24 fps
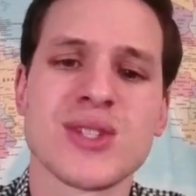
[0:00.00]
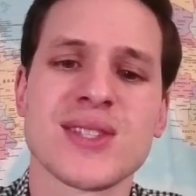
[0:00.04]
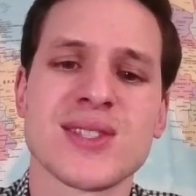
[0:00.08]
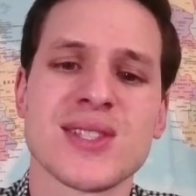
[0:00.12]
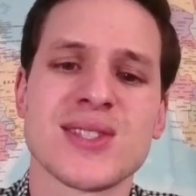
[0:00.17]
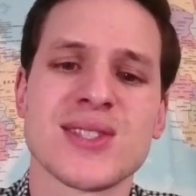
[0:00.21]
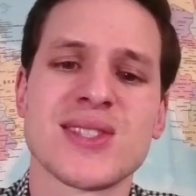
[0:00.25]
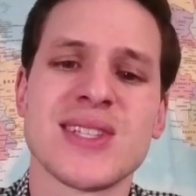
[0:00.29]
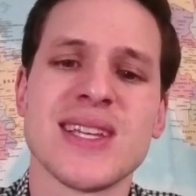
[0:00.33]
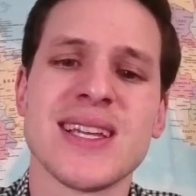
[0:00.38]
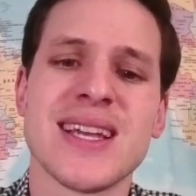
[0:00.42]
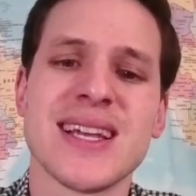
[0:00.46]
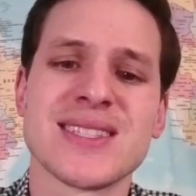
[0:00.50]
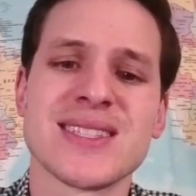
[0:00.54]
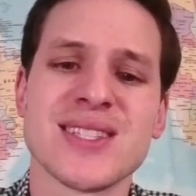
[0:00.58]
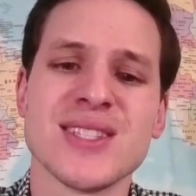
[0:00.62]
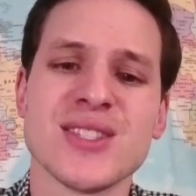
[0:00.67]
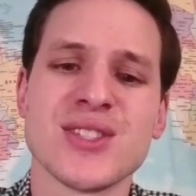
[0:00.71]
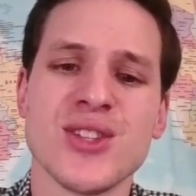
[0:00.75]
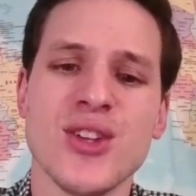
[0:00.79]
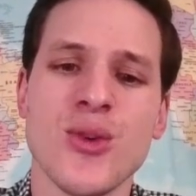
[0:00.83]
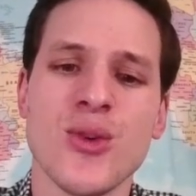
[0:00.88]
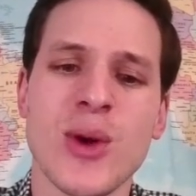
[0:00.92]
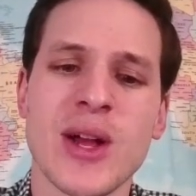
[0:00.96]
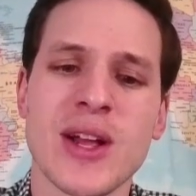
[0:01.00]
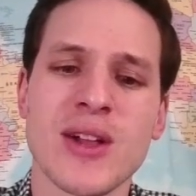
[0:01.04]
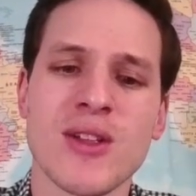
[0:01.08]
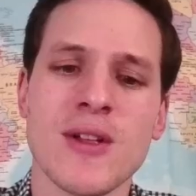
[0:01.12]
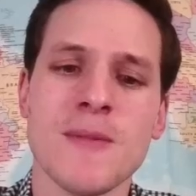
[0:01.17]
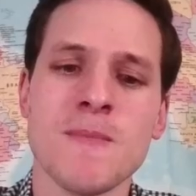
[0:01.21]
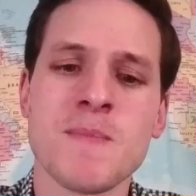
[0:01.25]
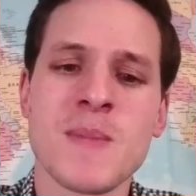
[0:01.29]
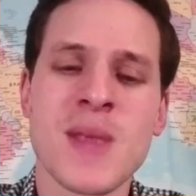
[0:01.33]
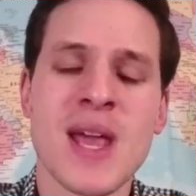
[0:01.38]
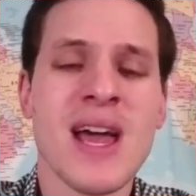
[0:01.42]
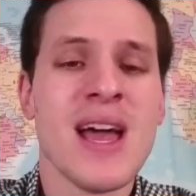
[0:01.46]
as this thing gets into New
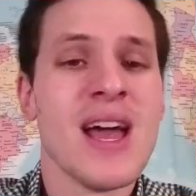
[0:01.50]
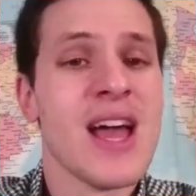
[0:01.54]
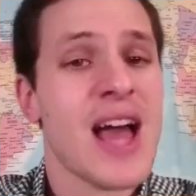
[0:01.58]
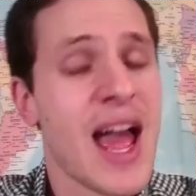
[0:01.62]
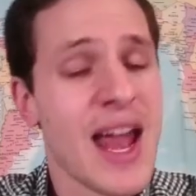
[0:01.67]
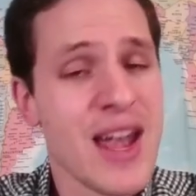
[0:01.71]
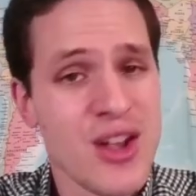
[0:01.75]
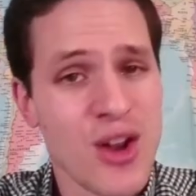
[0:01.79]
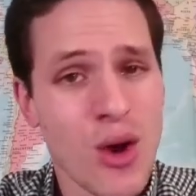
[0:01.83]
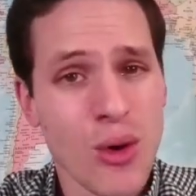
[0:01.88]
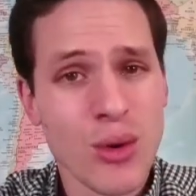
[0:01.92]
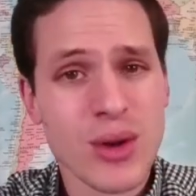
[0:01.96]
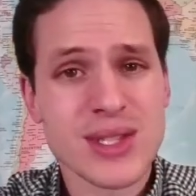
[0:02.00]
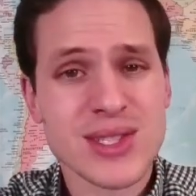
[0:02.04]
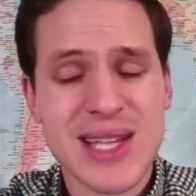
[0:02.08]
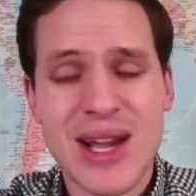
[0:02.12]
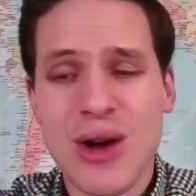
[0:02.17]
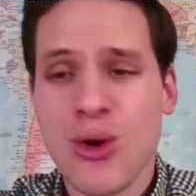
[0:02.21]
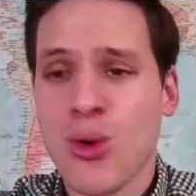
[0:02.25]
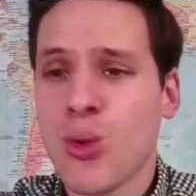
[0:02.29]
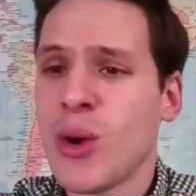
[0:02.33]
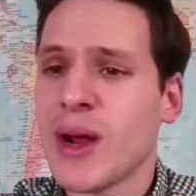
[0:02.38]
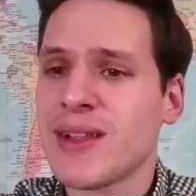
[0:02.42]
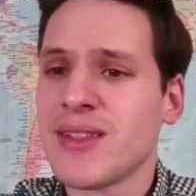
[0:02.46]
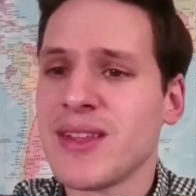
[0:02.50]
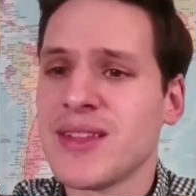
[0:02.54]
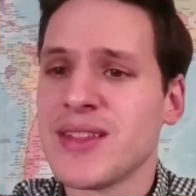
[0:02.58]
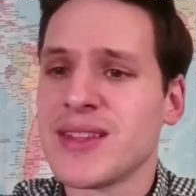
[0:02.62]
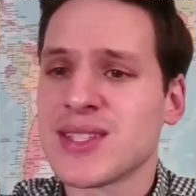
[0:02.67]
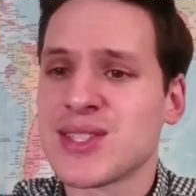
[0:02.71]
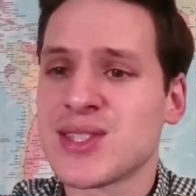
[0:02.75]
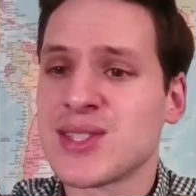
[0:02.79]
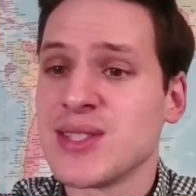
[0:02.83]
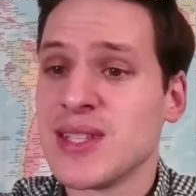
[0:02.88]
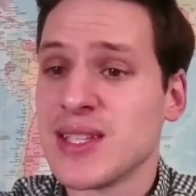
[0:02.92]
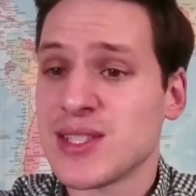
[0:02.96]
England. And notice how quickly
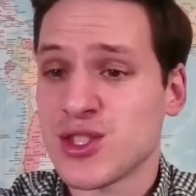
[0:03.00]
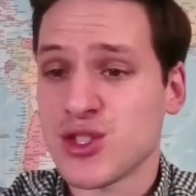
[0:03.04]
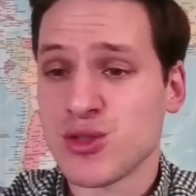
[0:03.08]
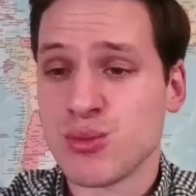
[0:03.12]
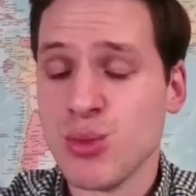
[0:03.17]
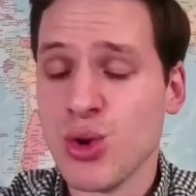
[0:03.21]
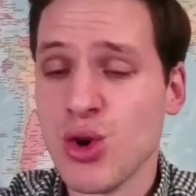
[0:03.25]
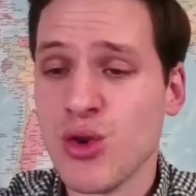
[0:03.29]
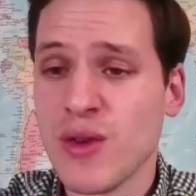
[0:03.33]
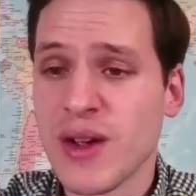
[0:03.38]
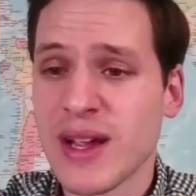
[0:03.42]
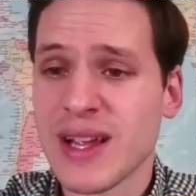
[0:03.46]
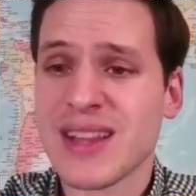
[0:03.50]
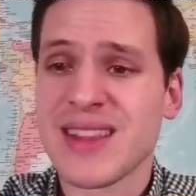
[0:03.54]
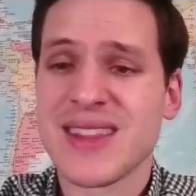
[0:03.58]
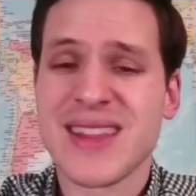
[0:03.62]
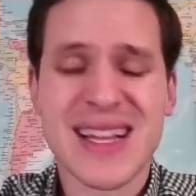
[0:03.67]
this is moving.